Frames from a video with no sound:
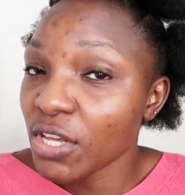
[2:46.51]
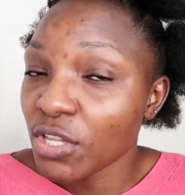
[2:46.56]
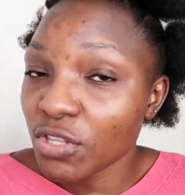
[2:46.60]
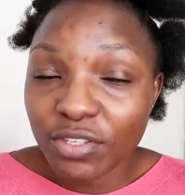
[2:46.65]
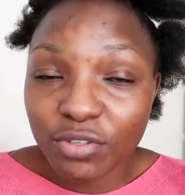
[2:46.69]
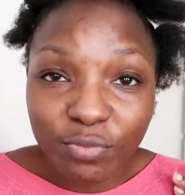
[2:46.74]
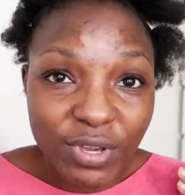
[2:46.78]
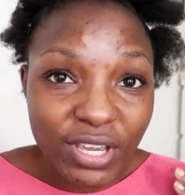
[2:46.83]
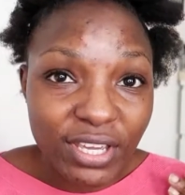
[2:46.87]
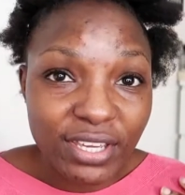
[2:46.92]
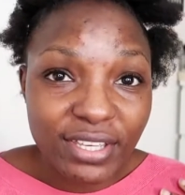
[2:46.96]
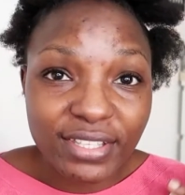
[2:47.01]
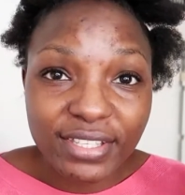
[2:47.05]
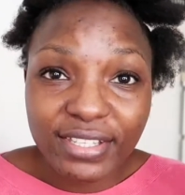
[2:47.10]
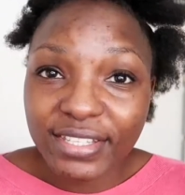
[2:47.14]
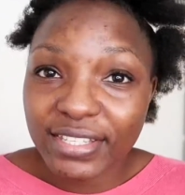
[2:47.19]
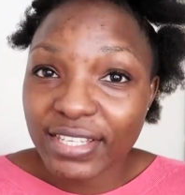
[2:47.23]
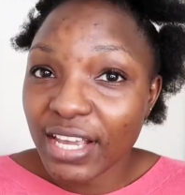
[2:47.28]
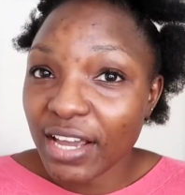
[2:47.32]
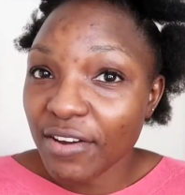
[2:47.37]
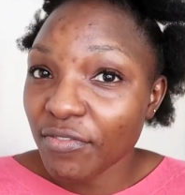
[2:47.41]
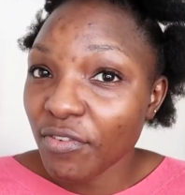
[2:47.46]
It will make it
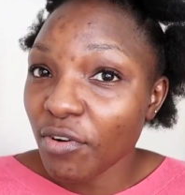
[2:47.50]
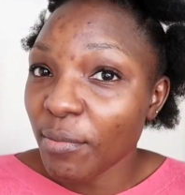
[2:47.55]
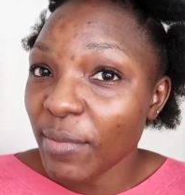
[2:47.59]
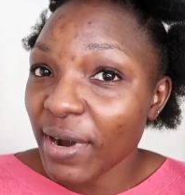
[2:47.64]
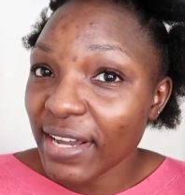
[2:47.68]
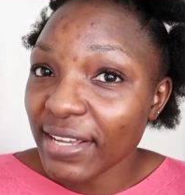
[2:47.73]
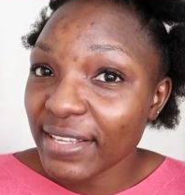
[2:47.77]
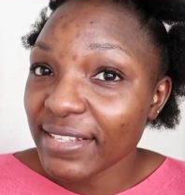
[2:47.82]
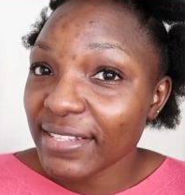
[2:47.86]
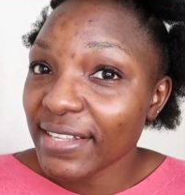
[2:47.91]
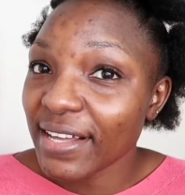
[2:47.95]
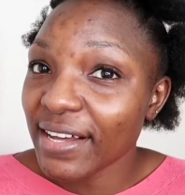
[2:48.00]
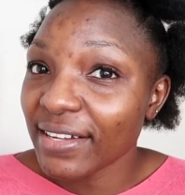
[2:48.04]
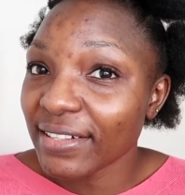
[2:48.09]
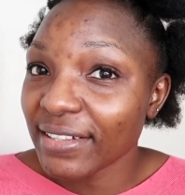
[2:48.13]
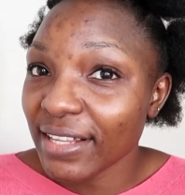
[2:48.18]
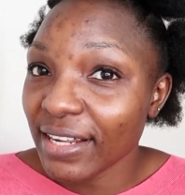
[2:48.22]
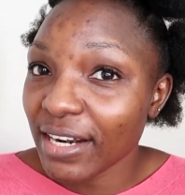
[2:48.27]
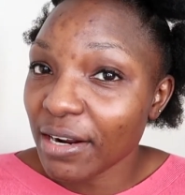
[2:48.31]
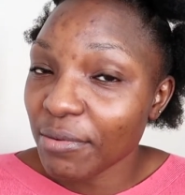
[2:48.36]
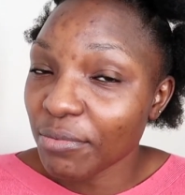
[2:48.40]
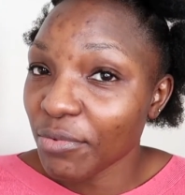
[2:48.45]
easier for my style
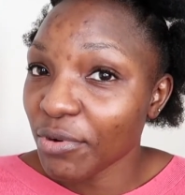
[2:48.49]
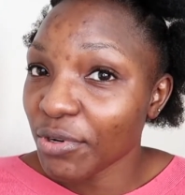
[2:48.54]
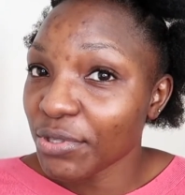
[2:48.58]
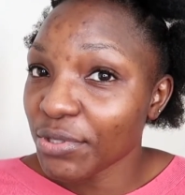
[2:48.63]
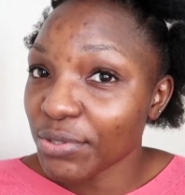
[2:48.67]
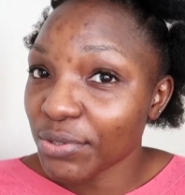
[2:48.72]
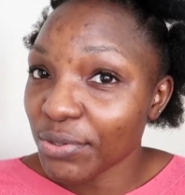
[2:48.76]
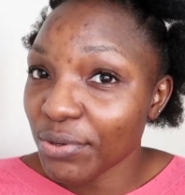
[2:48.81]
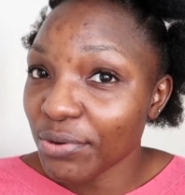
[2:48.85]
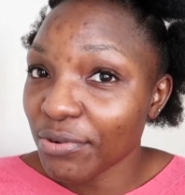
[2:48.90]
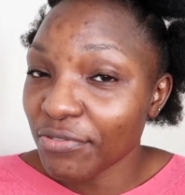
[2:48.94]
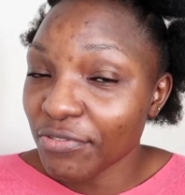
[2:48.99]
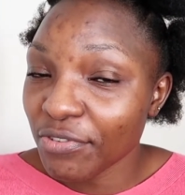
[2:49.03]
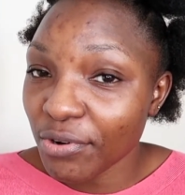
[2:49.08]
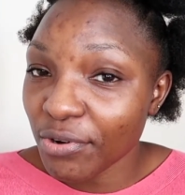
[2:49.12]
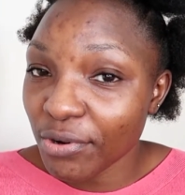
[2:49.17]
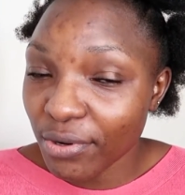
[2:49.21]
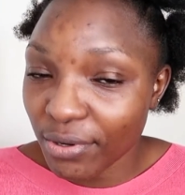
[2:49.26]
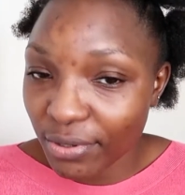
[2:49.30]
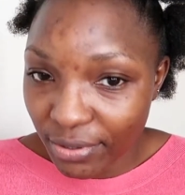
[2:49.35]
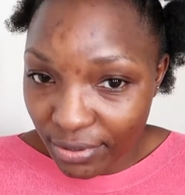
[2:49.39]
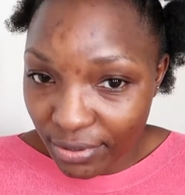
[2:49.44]
that I'm going to go for.